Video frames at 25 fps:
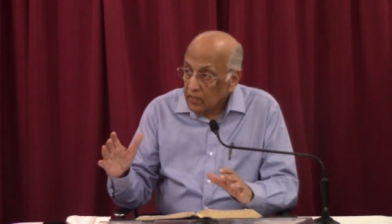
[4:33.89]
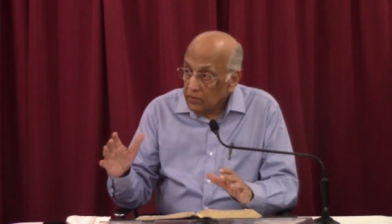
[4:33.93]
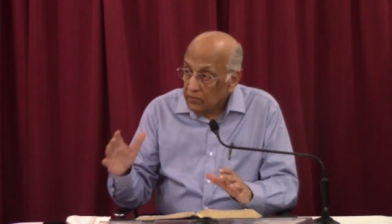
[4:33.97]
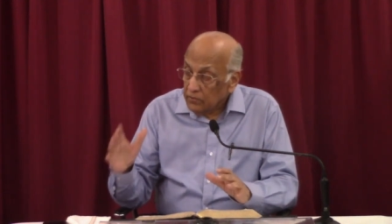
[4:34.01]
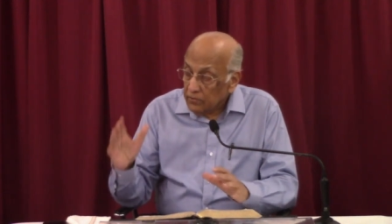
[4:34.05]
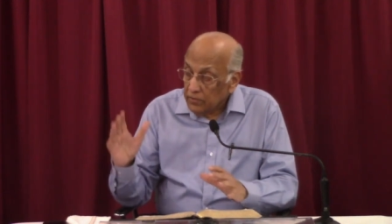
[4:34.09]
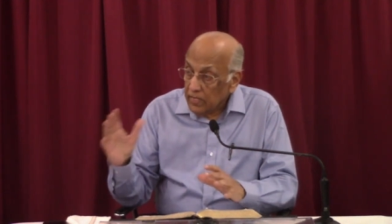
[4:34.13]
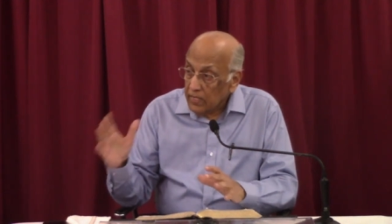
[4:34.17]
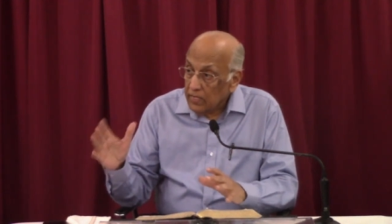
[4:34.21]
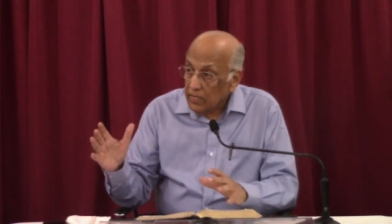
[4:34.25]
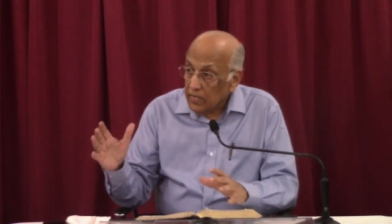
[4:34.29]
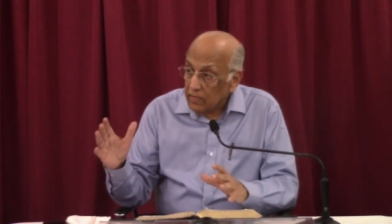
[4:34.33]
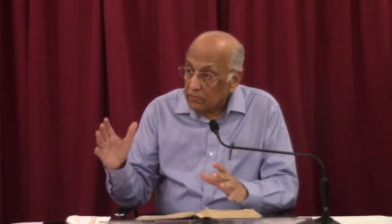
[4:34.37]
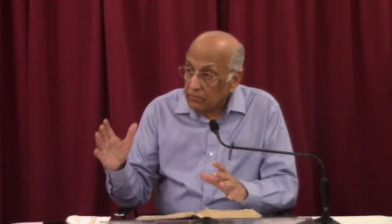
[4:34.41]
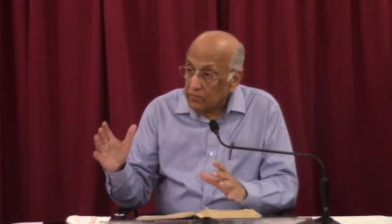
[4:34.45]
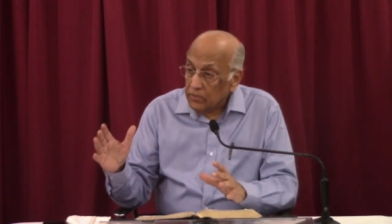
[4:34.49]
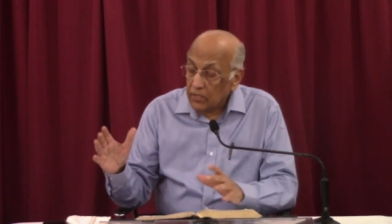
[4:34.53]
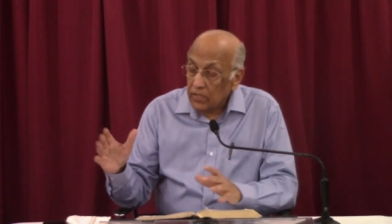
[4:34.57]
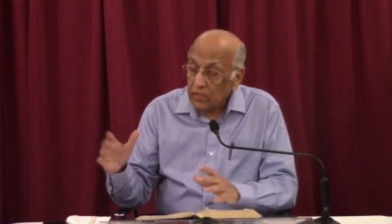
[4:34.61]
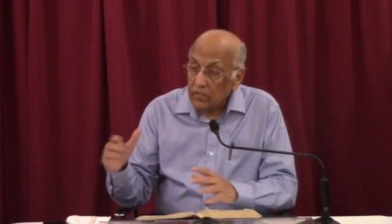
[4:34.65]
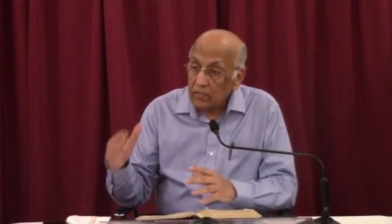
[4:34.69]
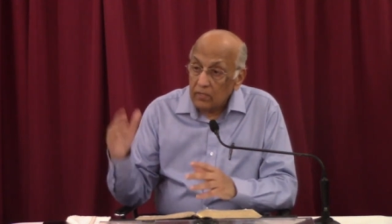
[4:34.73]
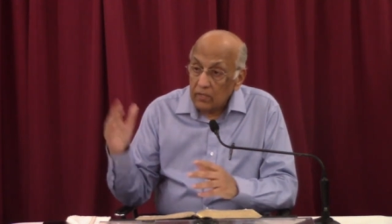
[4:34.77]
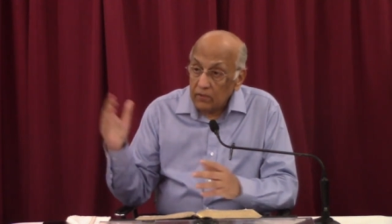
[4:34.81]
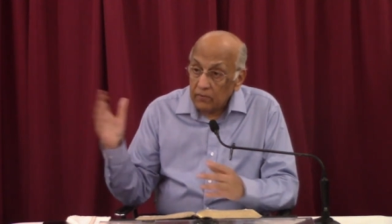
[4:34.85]
Three times a
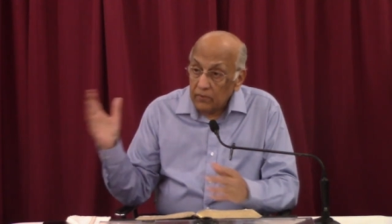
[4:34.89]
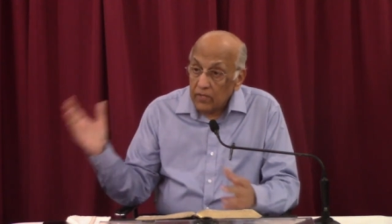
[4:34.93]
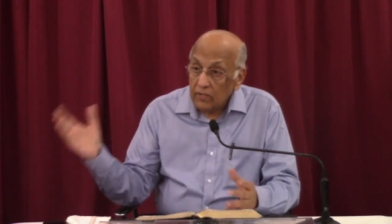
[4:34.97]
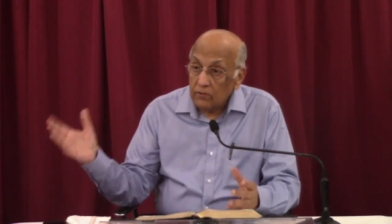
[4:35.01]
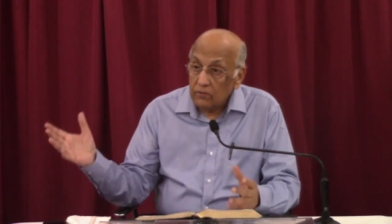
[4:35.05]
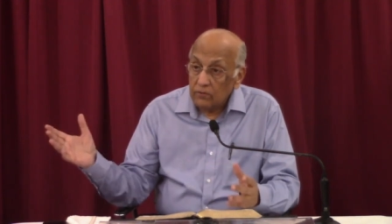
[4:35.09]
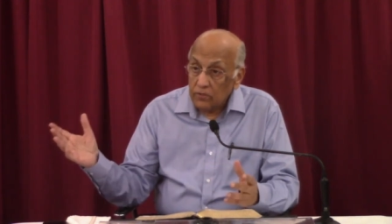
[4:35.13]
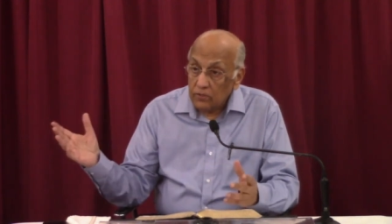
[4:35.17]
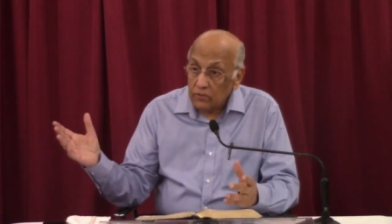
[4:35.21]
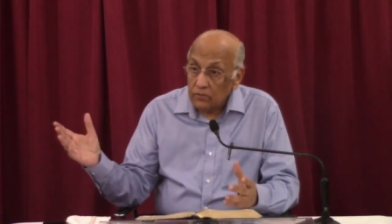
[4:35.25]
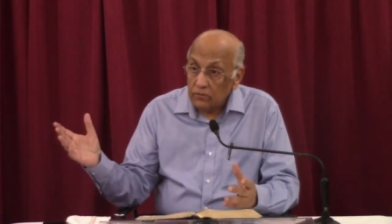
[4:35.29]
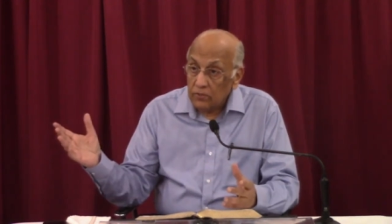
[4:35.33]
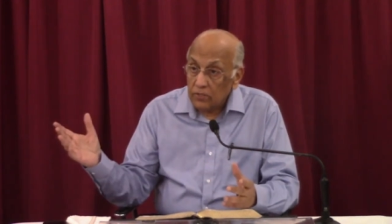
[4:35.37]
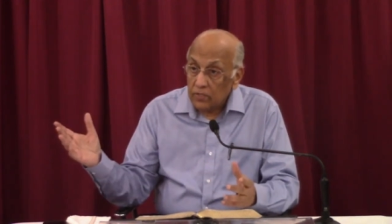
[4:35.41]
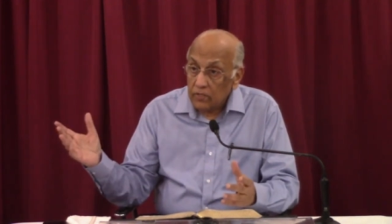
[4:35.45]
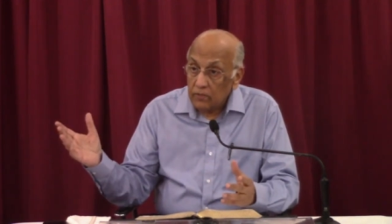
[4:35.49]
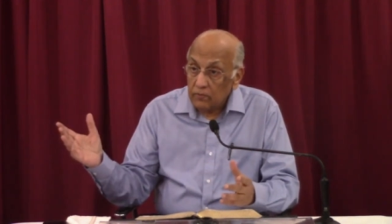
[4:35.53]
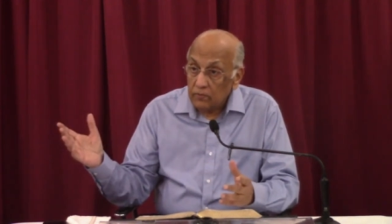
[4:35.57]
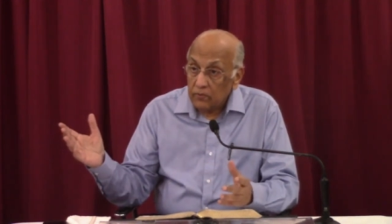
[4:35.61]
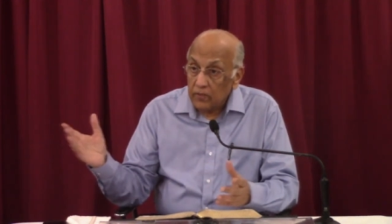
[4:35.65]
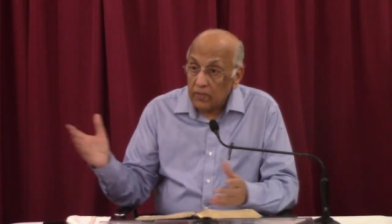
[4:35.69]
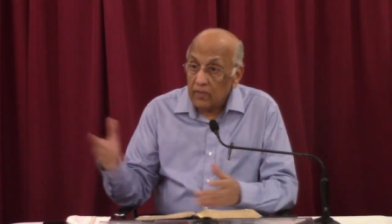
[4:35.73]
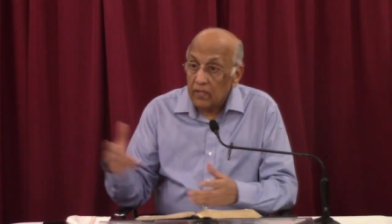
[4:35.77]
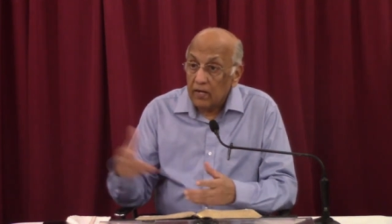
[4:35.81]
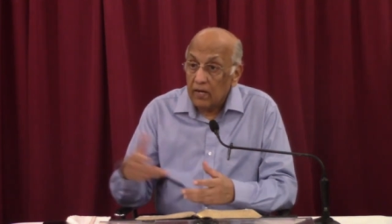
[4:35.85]
year they went to
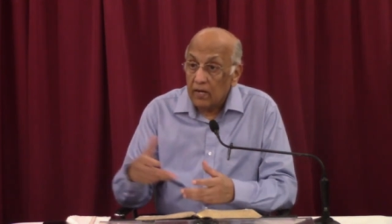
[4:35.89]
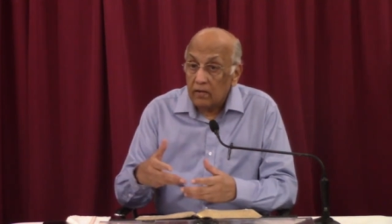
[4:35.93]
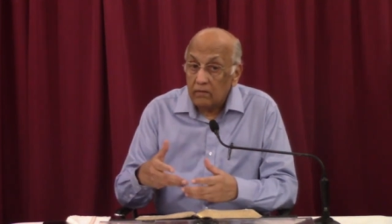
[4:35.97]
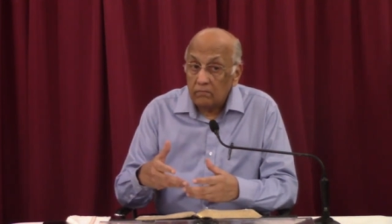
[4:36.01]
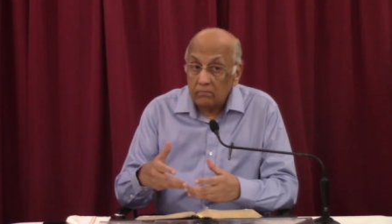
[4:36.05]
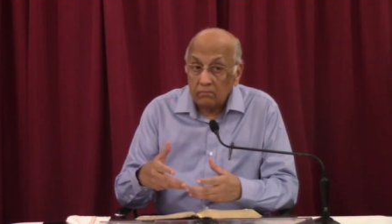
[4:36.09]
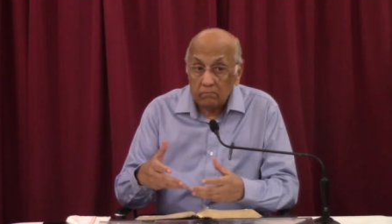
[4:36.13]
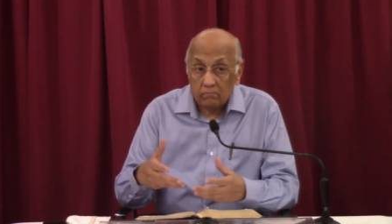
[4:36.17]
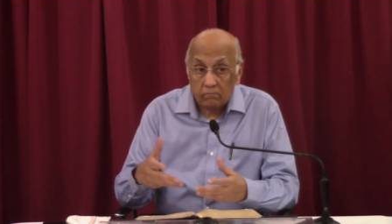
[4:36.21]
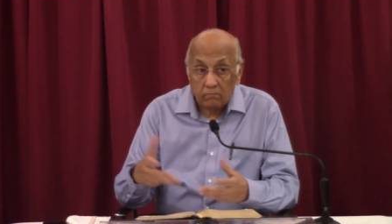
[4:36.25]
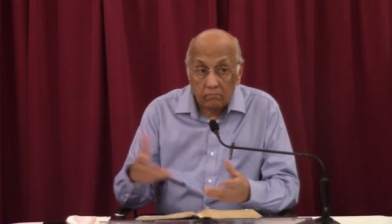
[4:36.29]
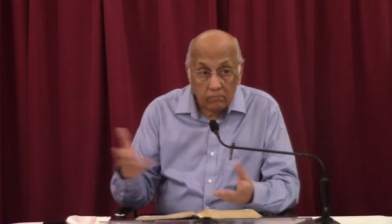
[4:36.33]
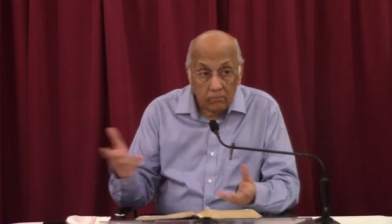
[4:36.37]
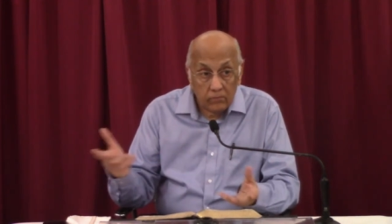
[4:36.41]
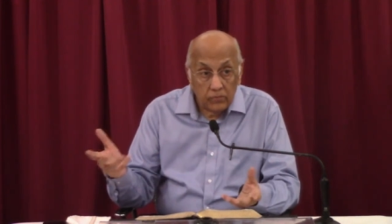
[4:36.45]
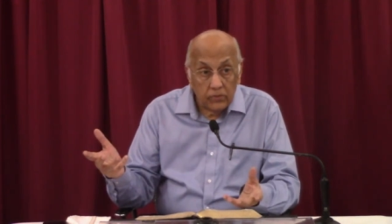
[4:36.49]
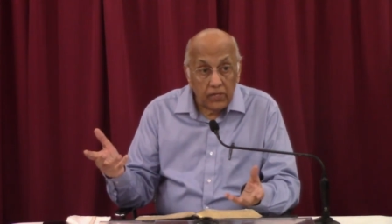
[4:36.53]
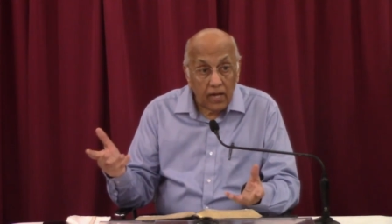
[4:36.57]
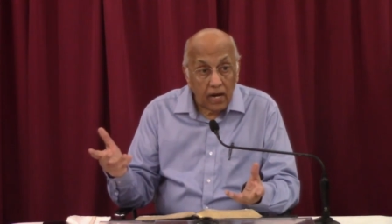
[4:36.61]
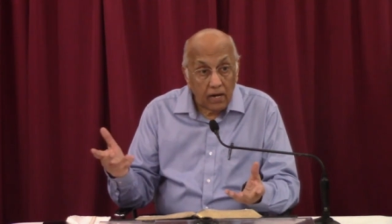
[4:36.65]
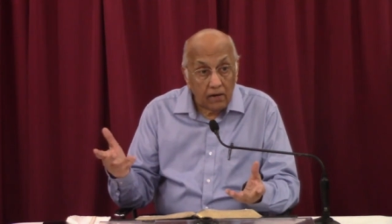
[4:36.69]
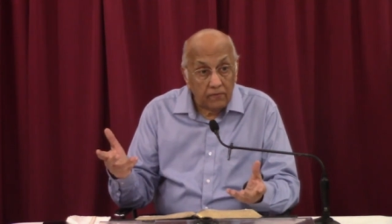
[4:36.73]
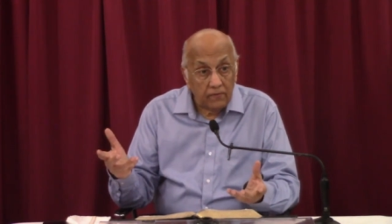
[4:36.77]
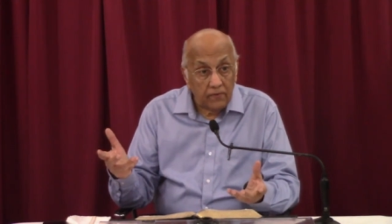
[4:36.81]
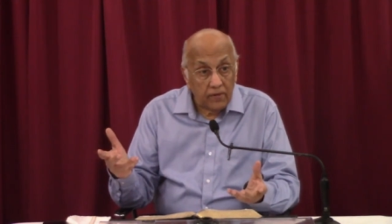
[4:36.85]
Jerusalem with their
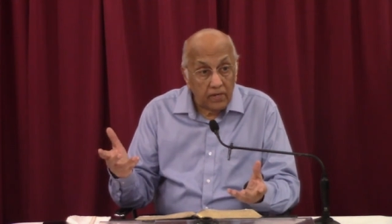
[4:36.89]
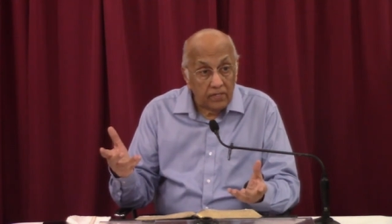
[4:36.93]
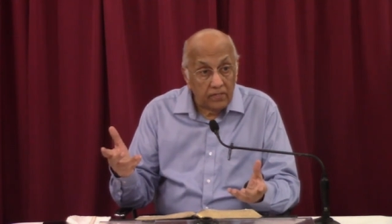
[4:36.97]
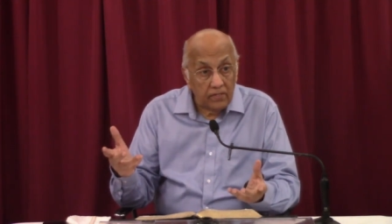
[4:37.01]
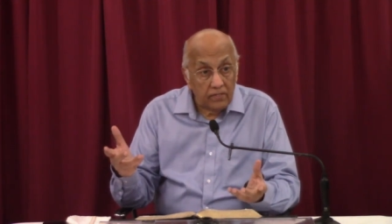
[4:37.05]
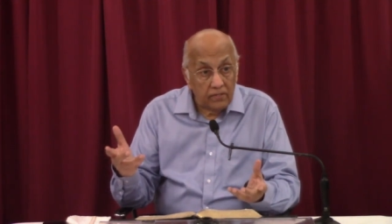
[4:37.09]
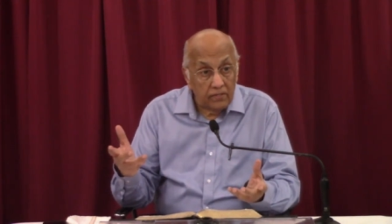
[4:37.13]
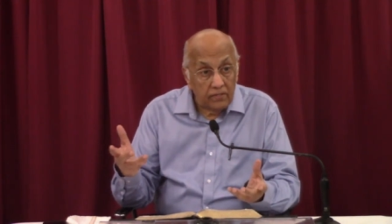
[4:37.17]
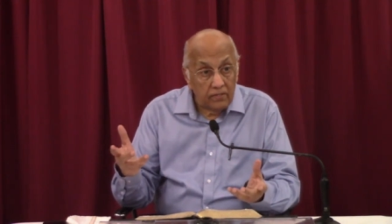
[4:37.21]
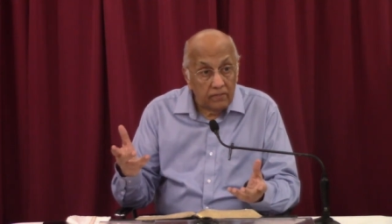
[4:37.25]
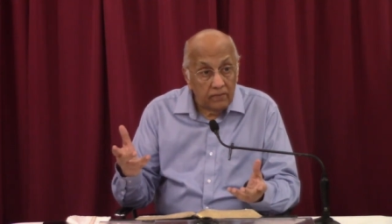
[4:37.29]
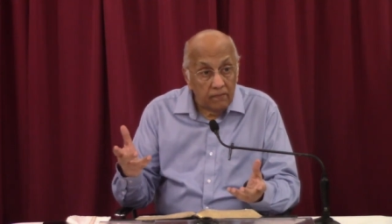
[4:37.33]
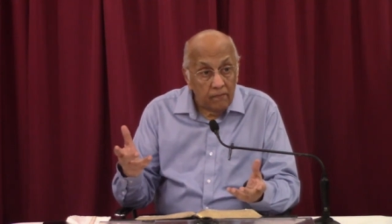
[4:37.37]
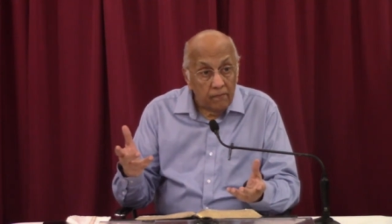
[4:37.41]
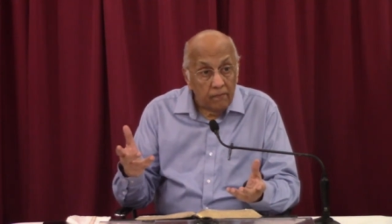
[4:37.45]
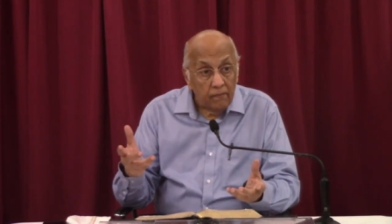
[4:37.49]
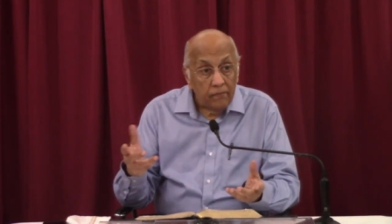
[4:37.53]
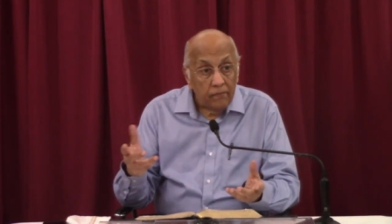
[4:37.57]
sacrifices.